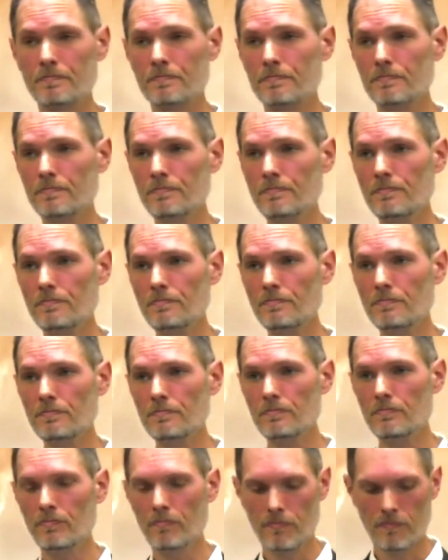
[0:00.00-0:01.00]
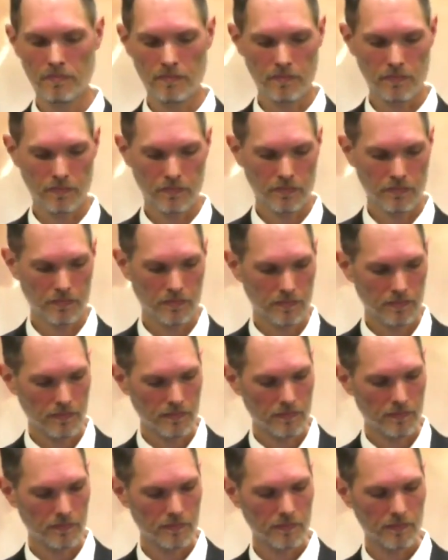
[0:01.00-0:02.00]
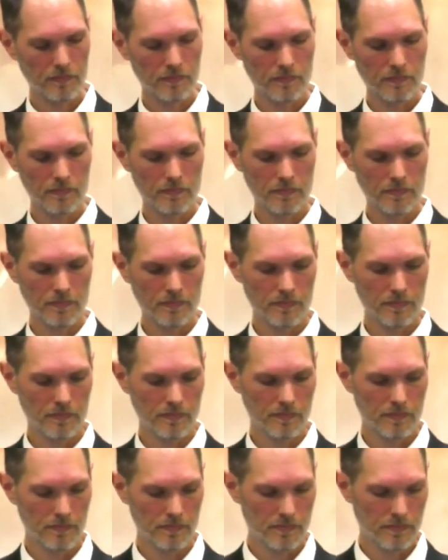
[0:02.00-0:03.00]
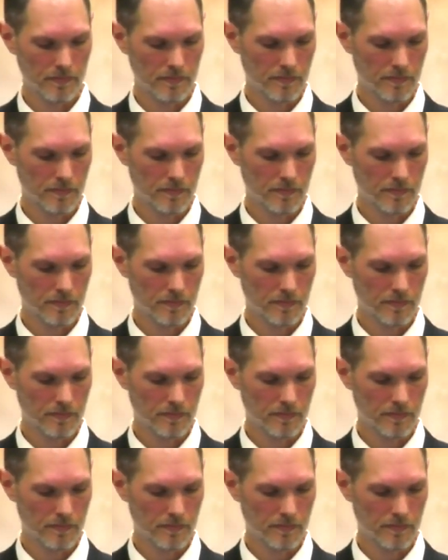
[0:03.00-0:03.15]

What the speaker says: [no speech]